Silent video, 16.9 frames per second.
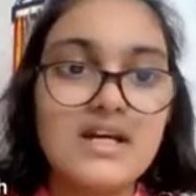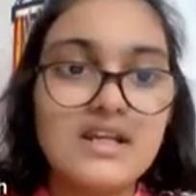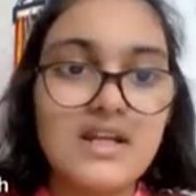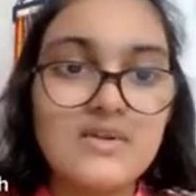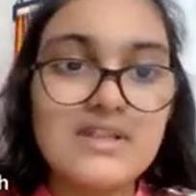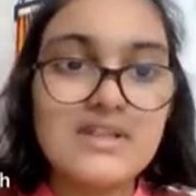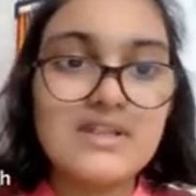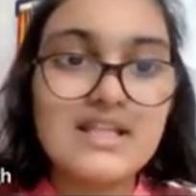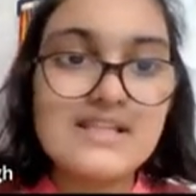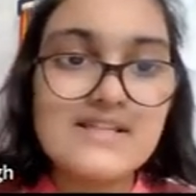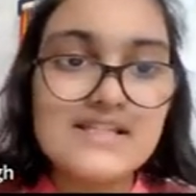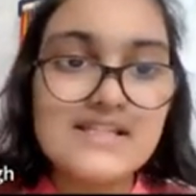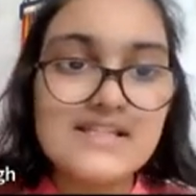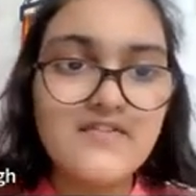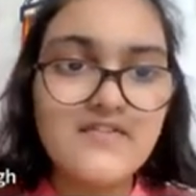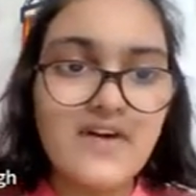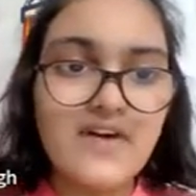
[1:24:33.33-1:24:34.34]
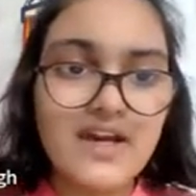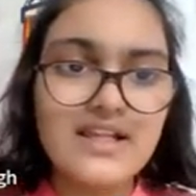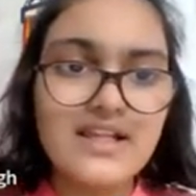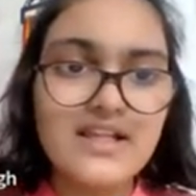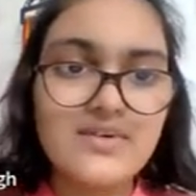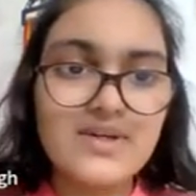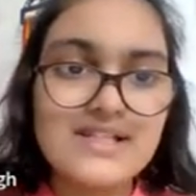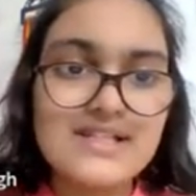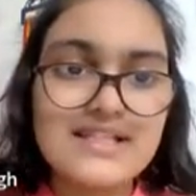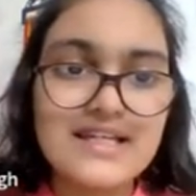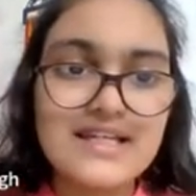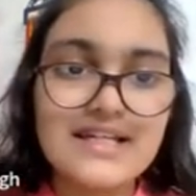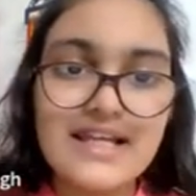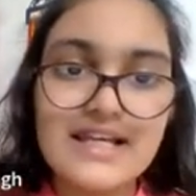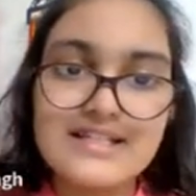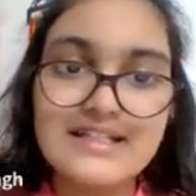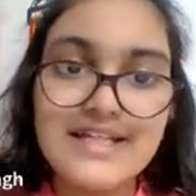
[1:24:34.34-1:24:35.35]
Now this is the file. You can see
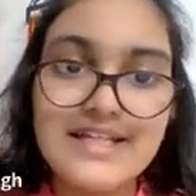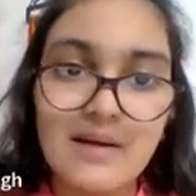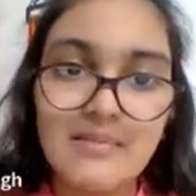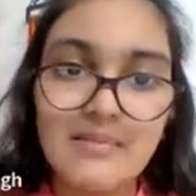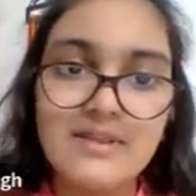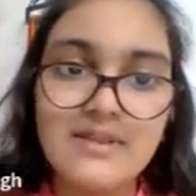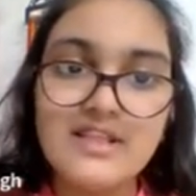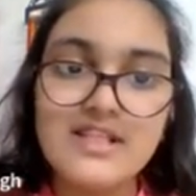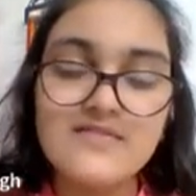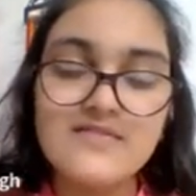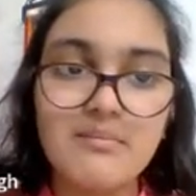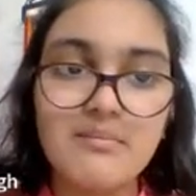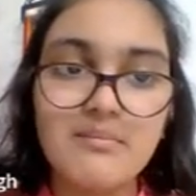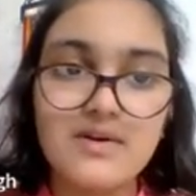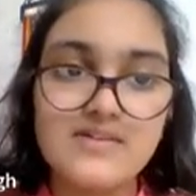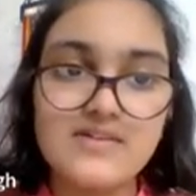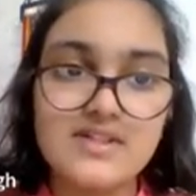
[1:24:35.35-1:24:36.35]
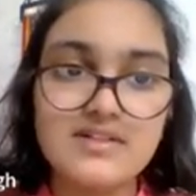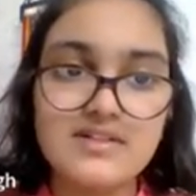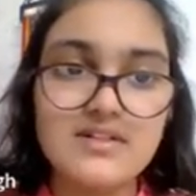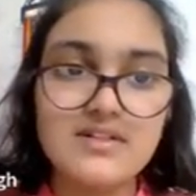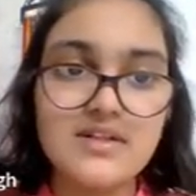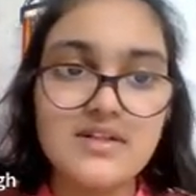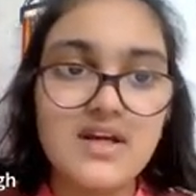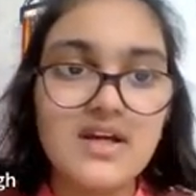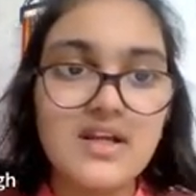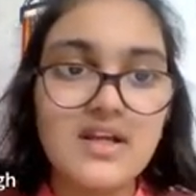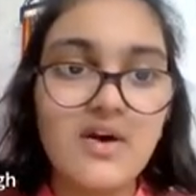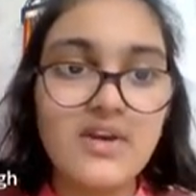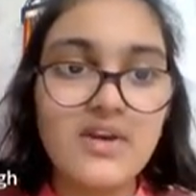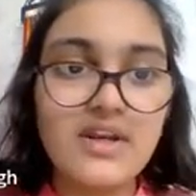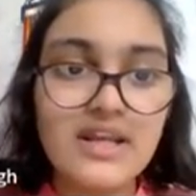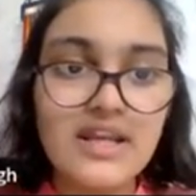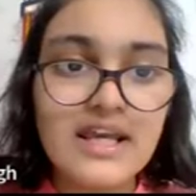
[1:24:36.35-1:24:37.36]
it as a tab in this web browser.
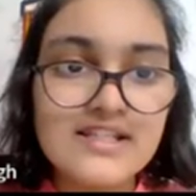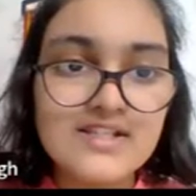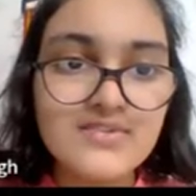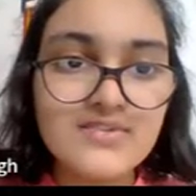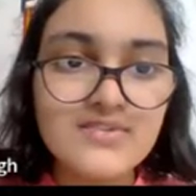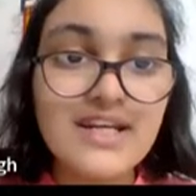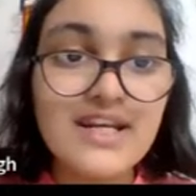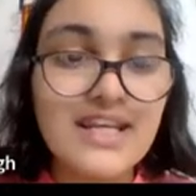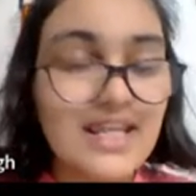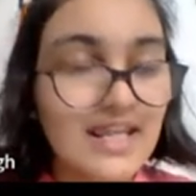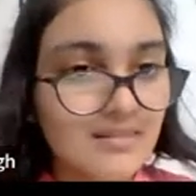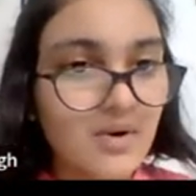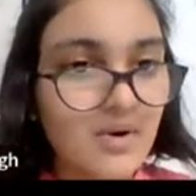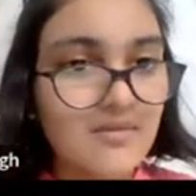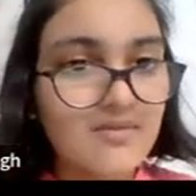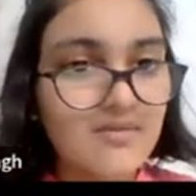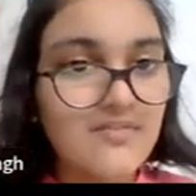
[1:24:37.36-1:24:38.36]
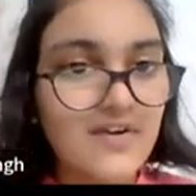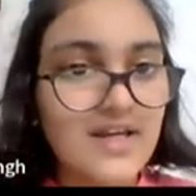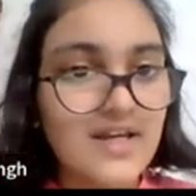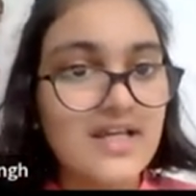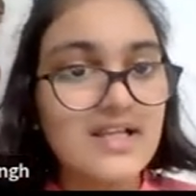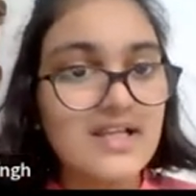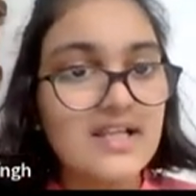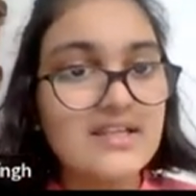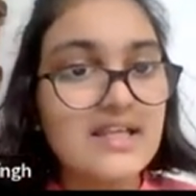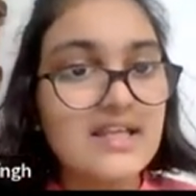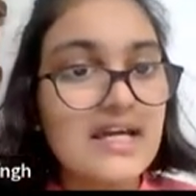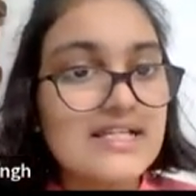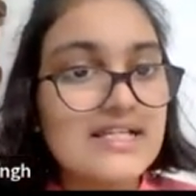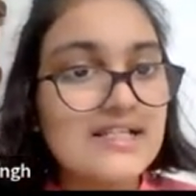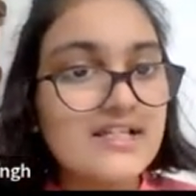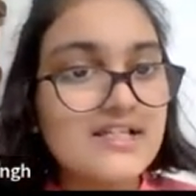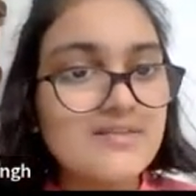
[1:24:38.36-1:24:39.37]
Now next to the name of the file,
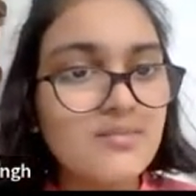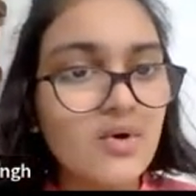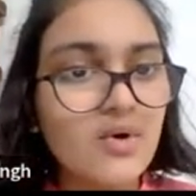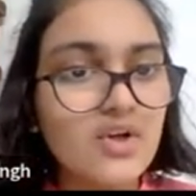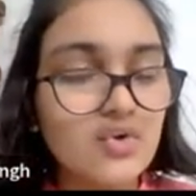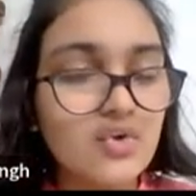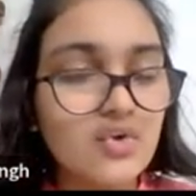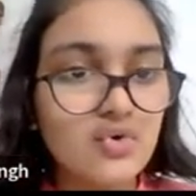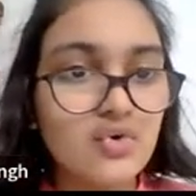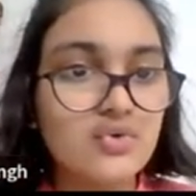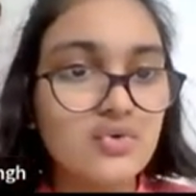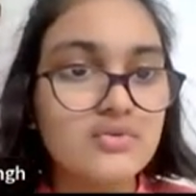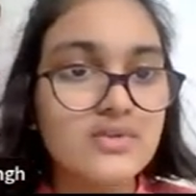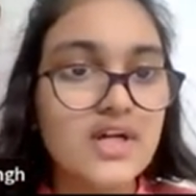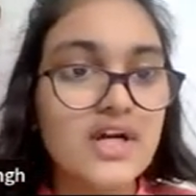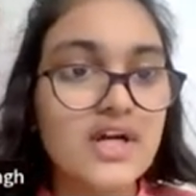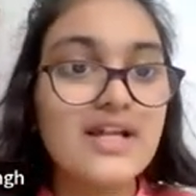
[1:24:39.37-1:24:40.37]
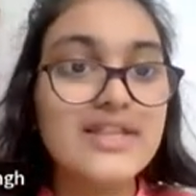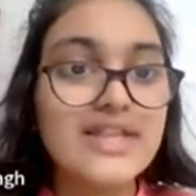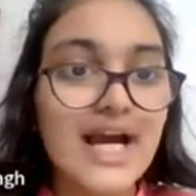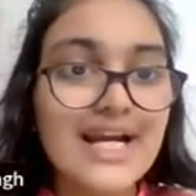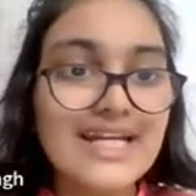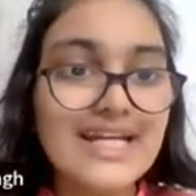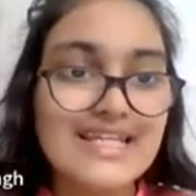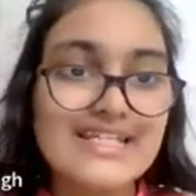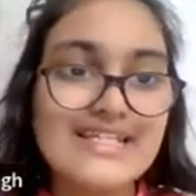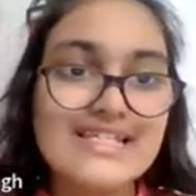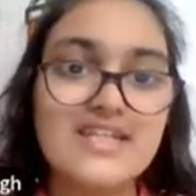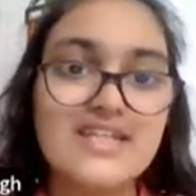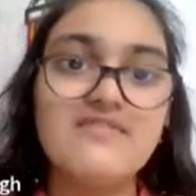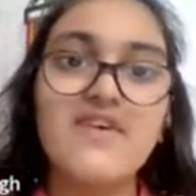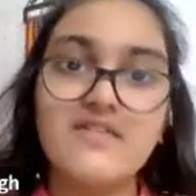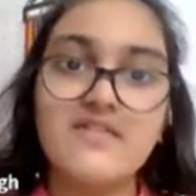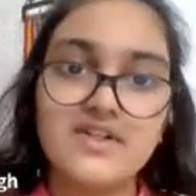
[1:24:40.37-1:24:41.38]
there's this small logo. That is
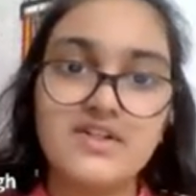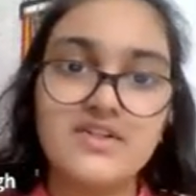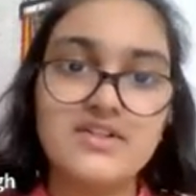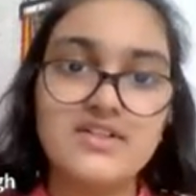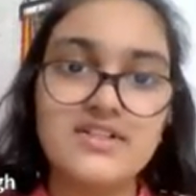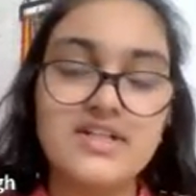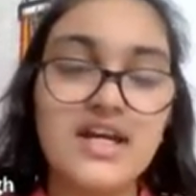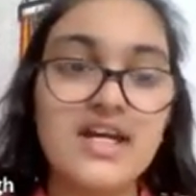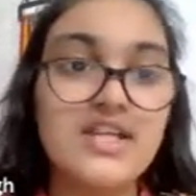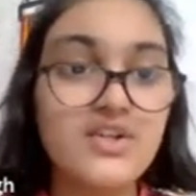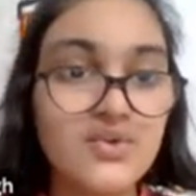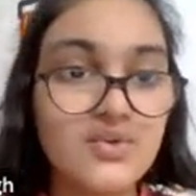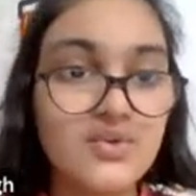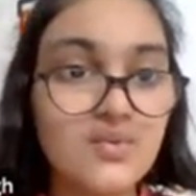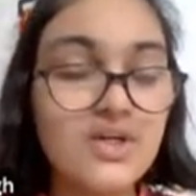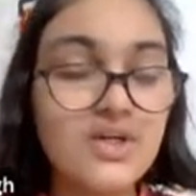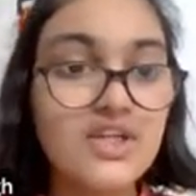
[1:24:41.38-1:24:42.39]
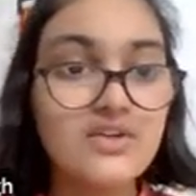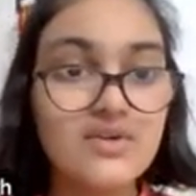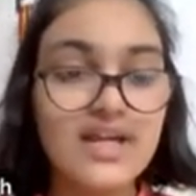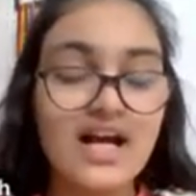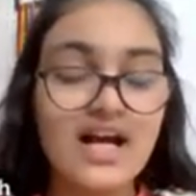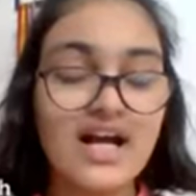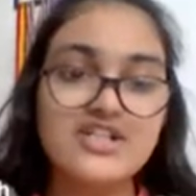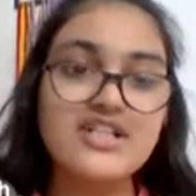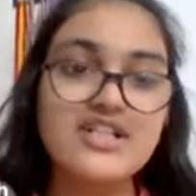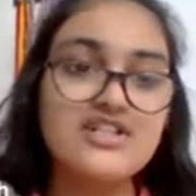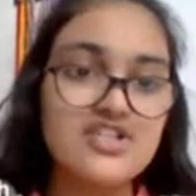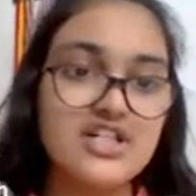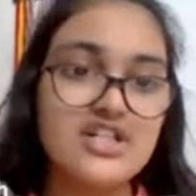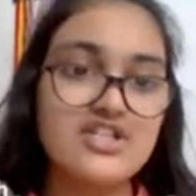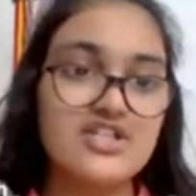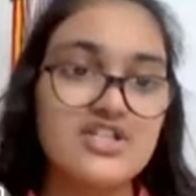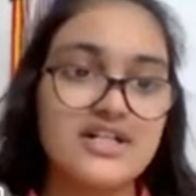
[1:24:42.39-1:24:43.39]
the favicon. And you know what? You can actually
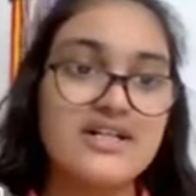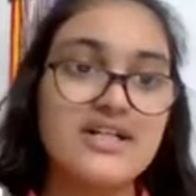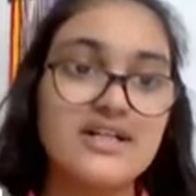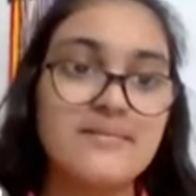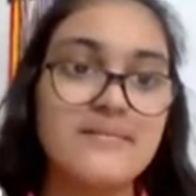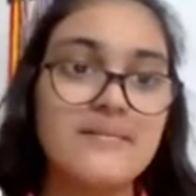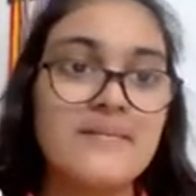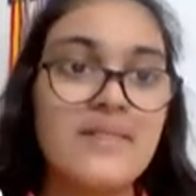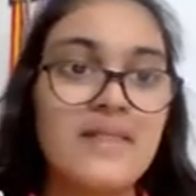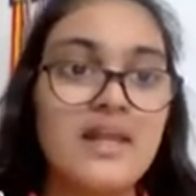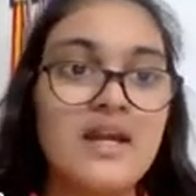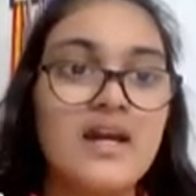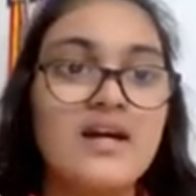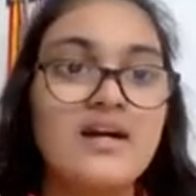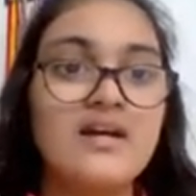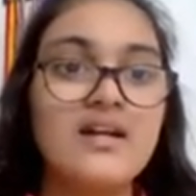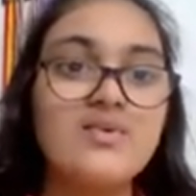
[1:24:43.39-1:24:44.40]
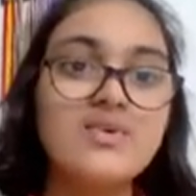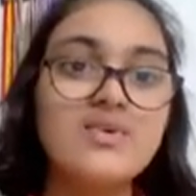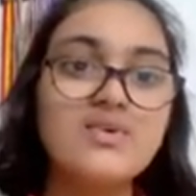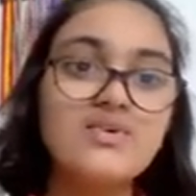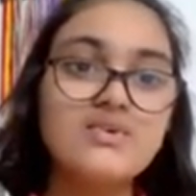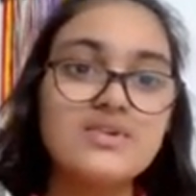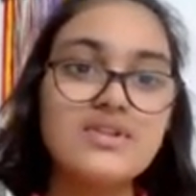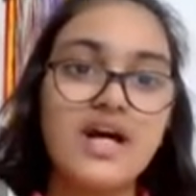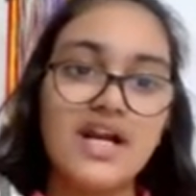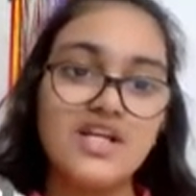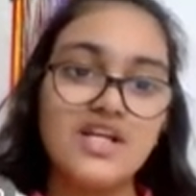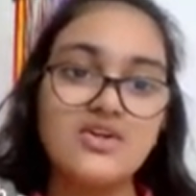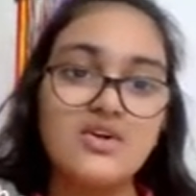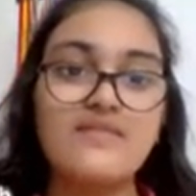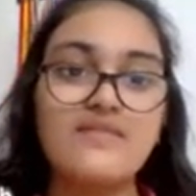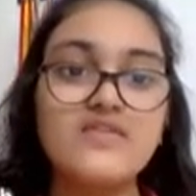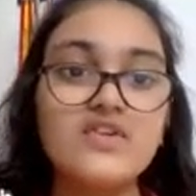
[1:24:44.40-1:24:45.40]
change it. Now to do that,
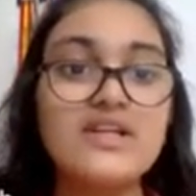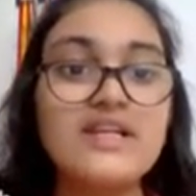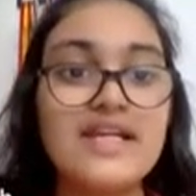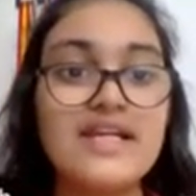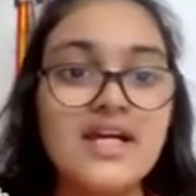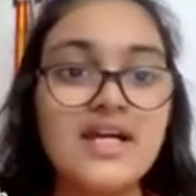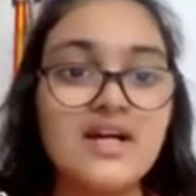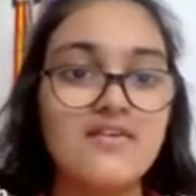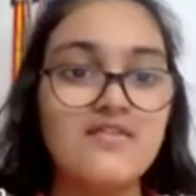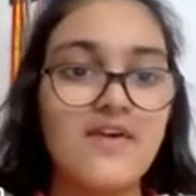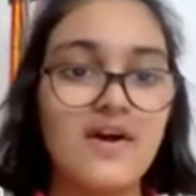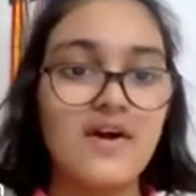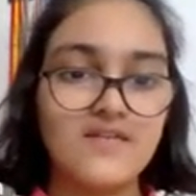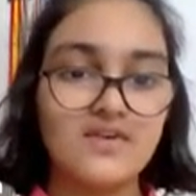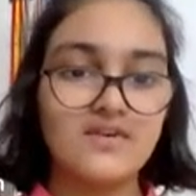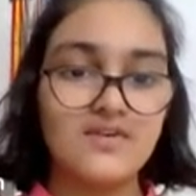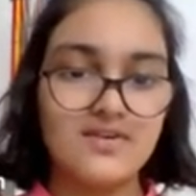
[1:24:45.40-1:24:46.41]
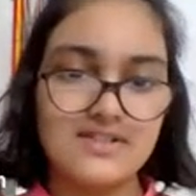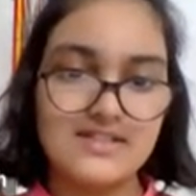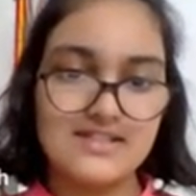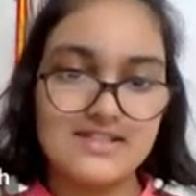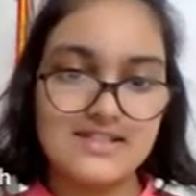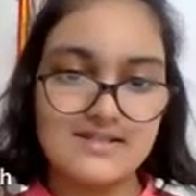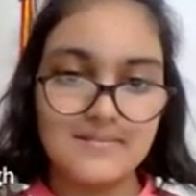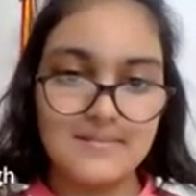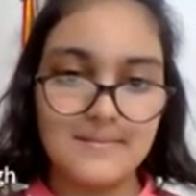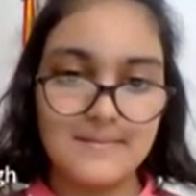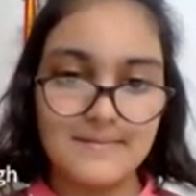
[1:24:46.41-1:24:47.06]
you have to link favicons.